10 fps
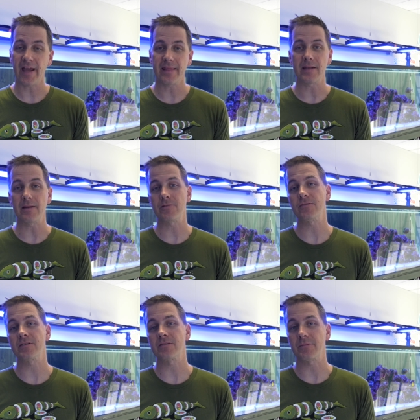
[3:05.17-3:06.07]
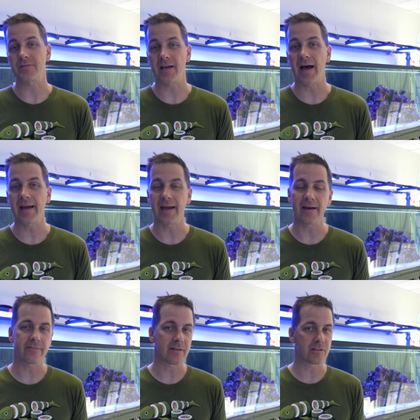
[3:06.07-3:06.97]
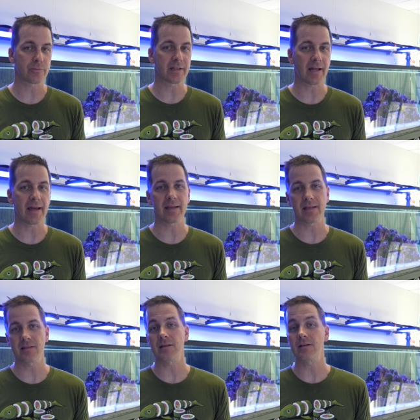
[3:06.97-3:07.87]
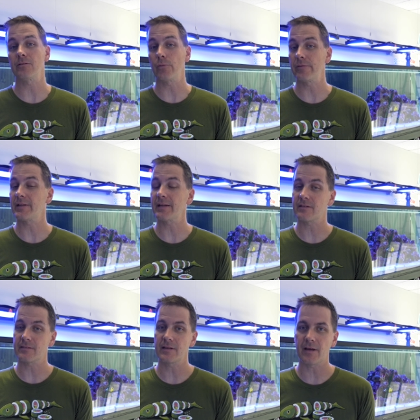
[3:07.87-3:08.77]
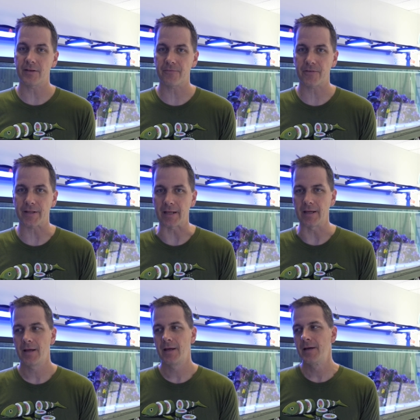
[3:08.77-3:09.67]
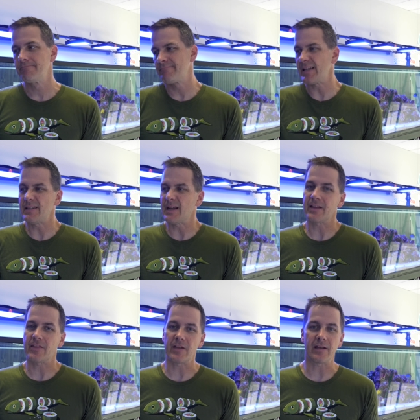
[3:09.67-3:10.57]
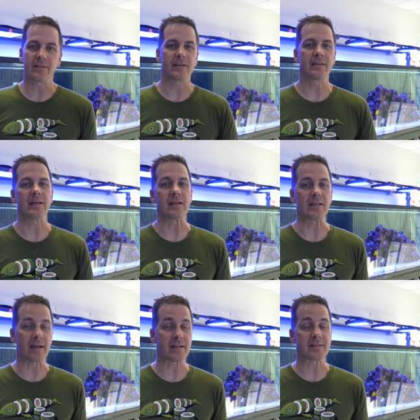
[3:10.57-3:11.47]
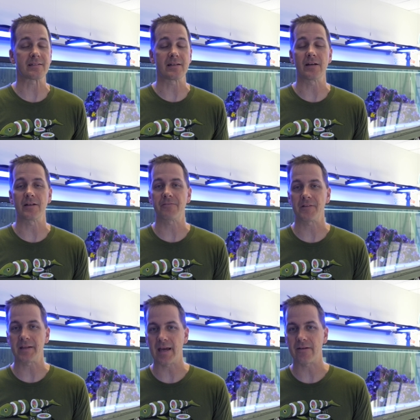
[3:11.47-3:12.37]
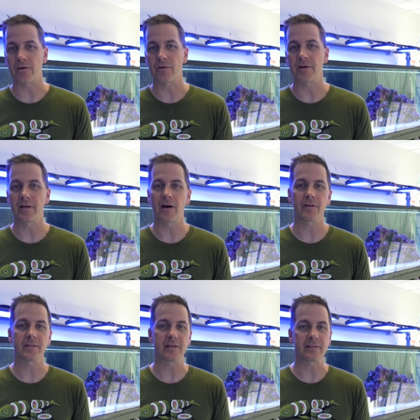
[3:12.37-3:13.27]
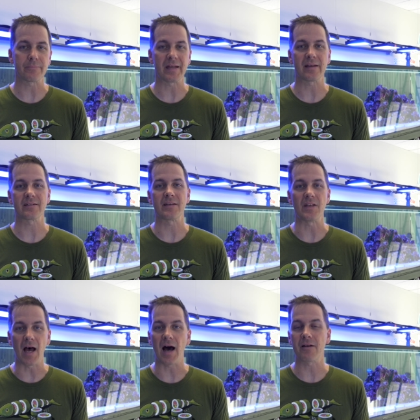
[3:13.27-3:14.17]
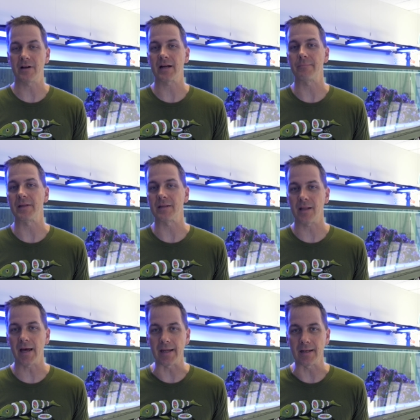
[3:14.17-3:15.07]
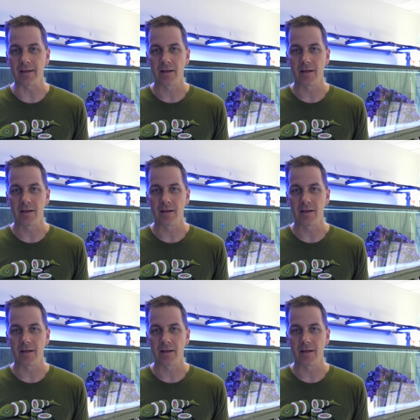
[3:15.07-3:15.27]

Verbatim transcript: and the Neptune System Sky have things we like and things that we would like to see done differently. And none of the things in the like to see done differently category are things that make us not recommend the light.